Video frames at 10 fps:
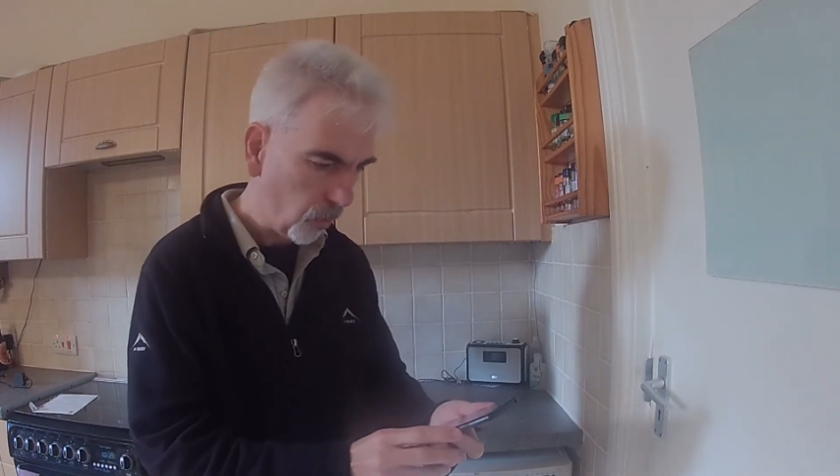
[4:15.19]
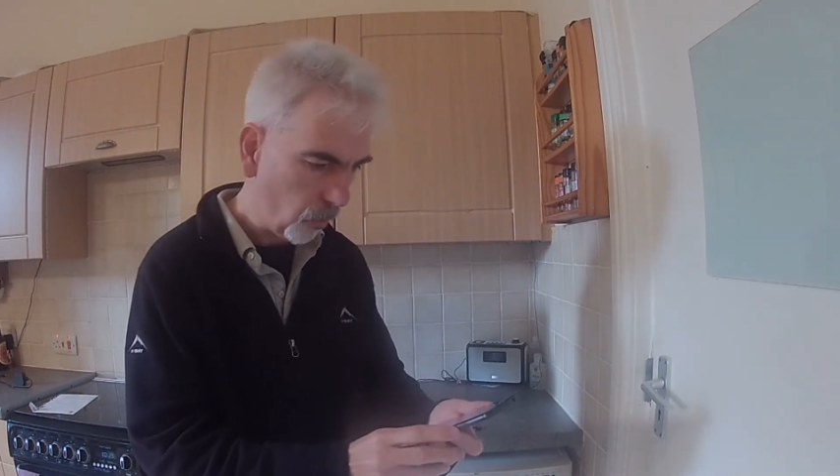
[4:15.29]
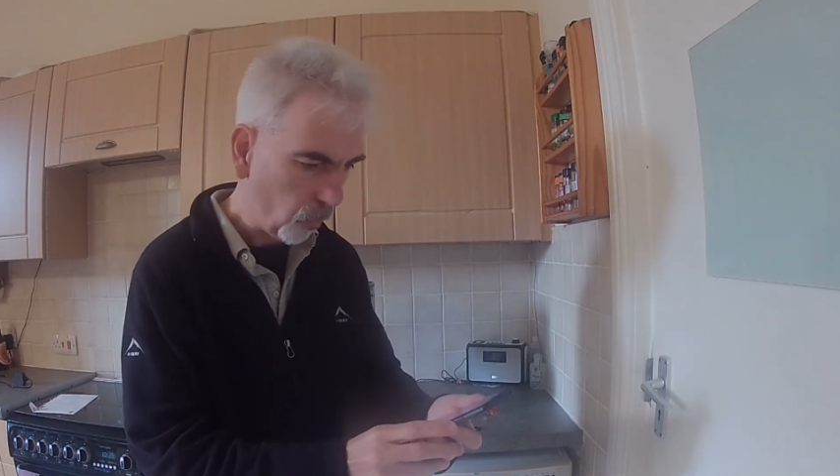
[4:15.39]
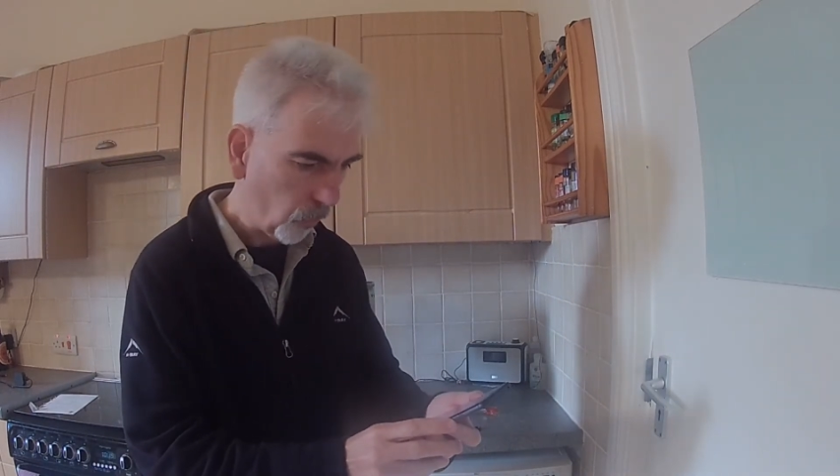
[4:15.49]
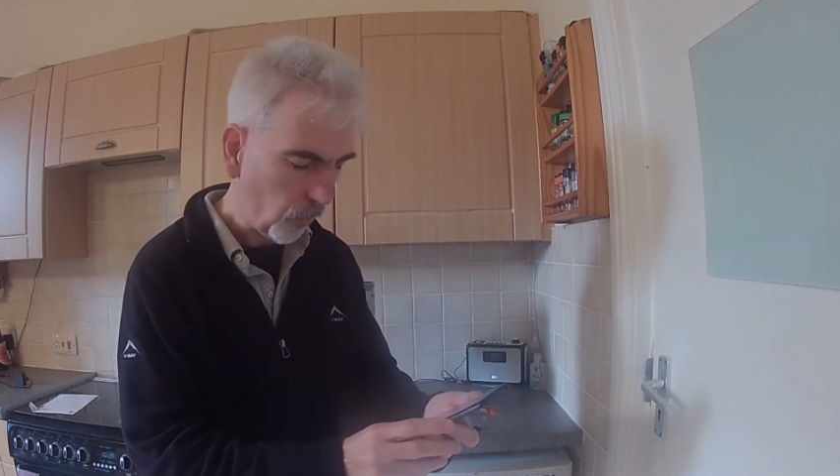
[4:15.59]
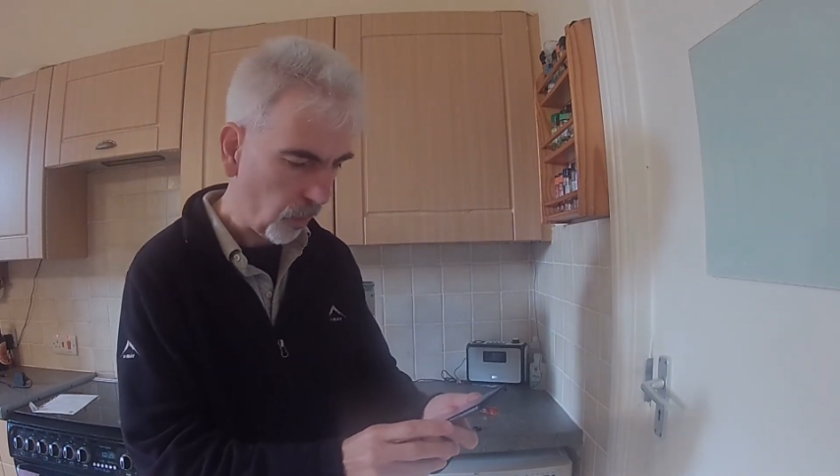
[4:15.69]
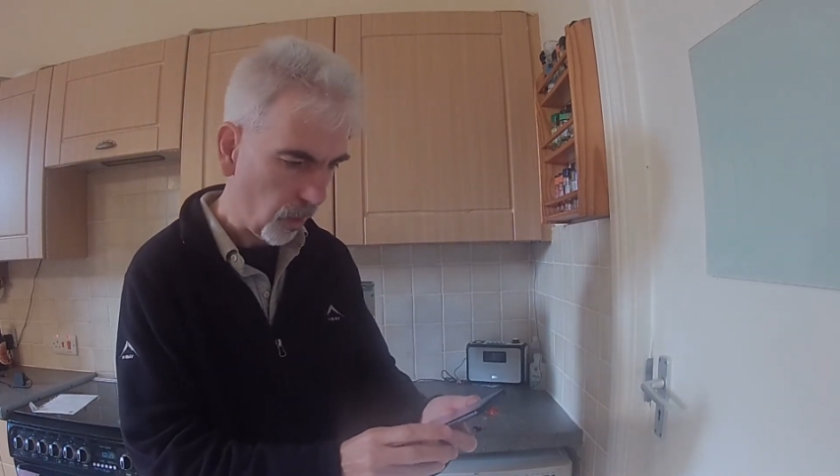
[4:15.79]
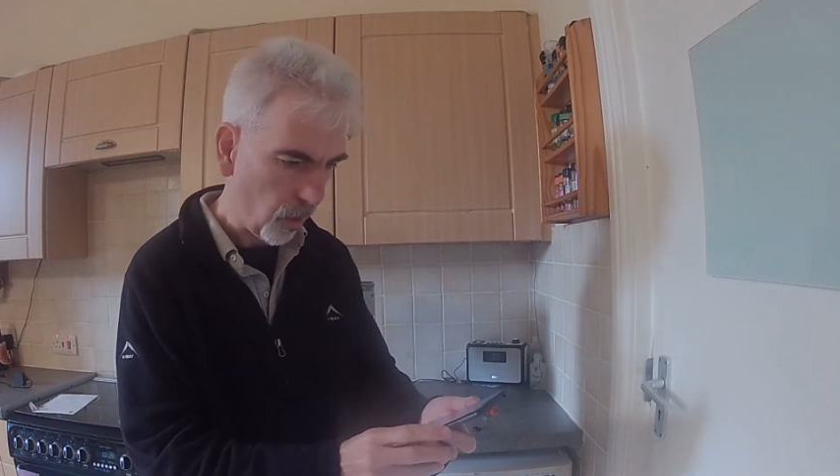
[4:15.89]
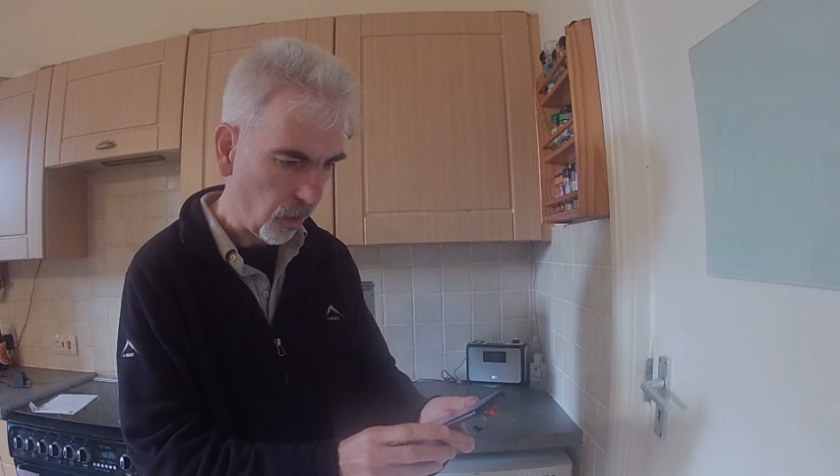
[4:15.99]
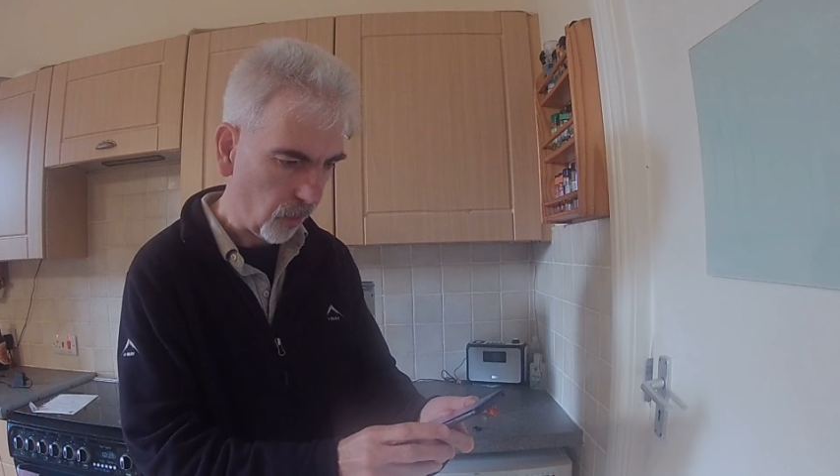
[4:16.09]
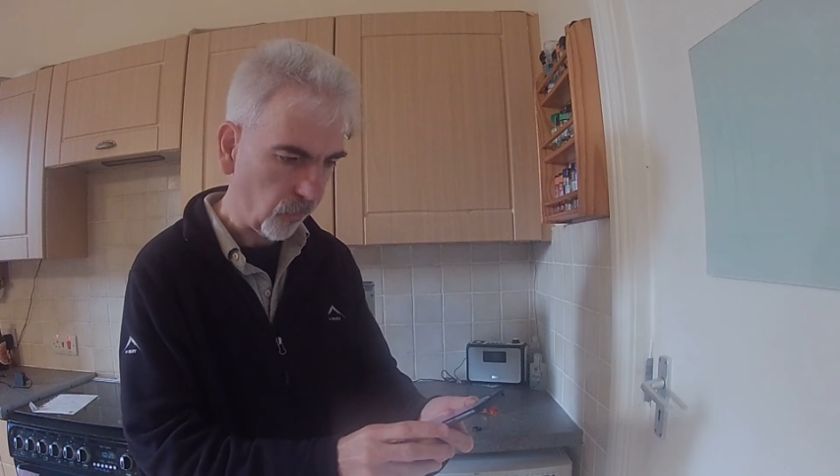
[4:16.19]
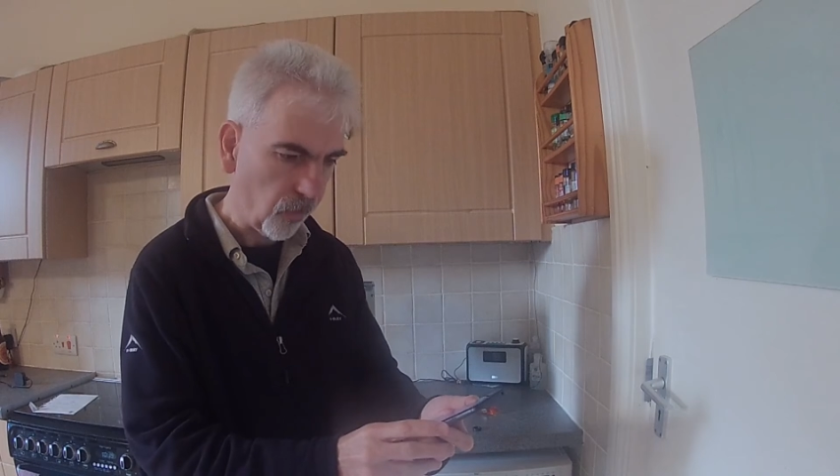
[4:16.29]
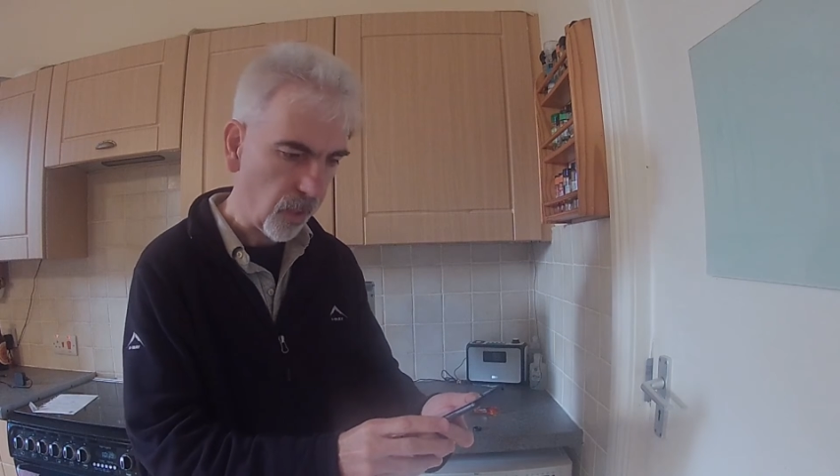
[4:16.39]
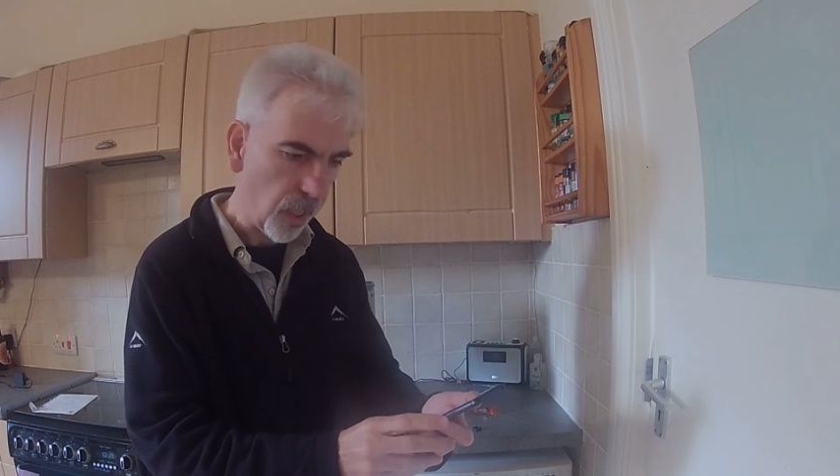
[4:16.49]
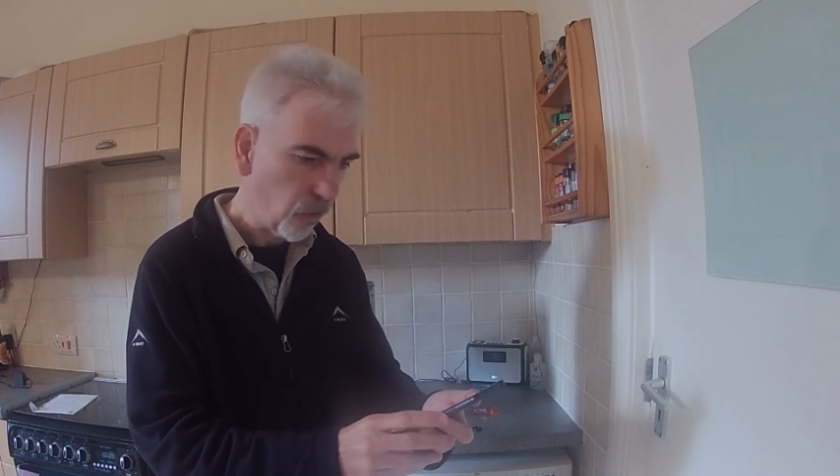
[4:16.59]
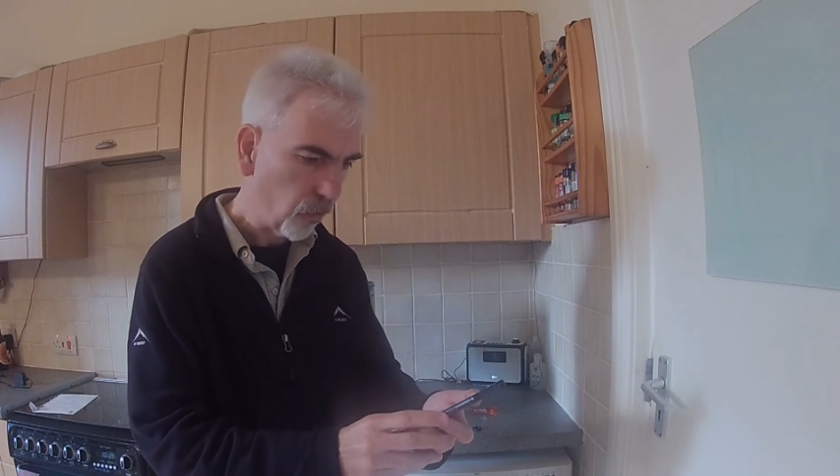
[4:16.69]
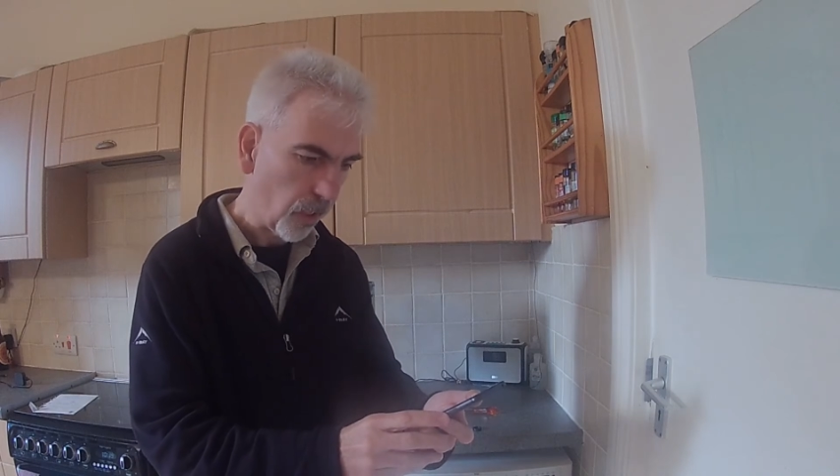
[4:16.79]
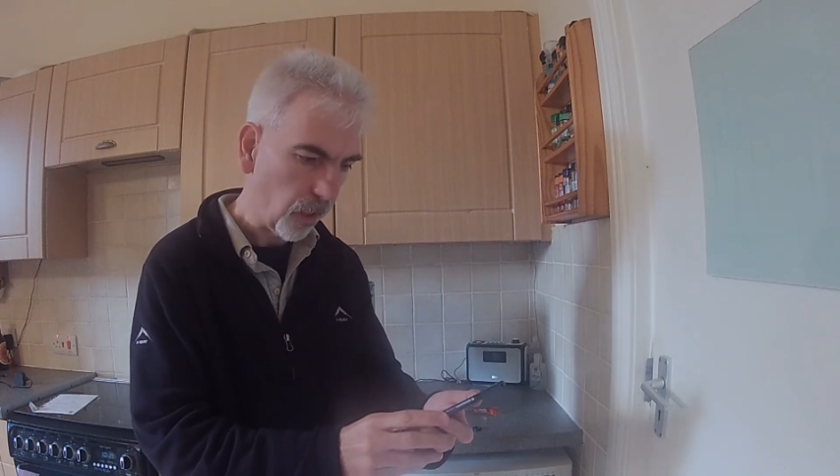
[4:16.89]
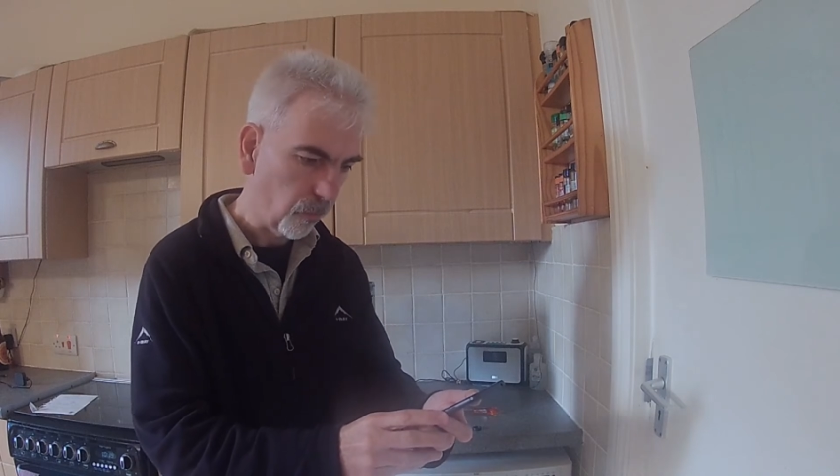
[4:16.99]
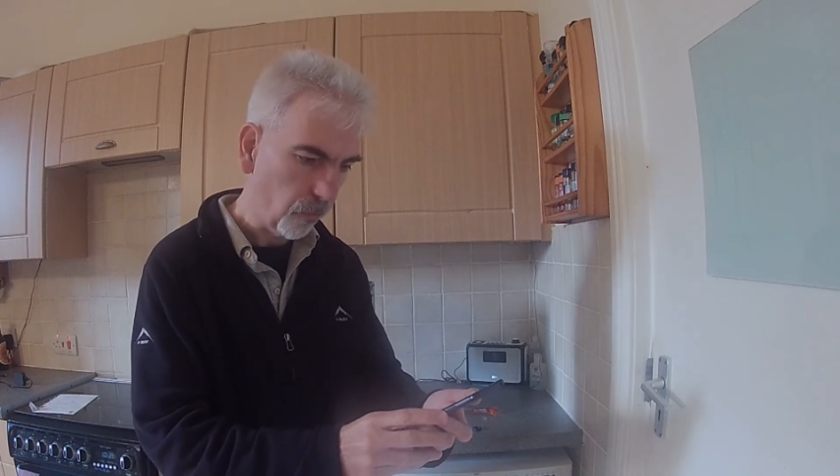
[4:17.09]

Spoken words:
also known as nitrile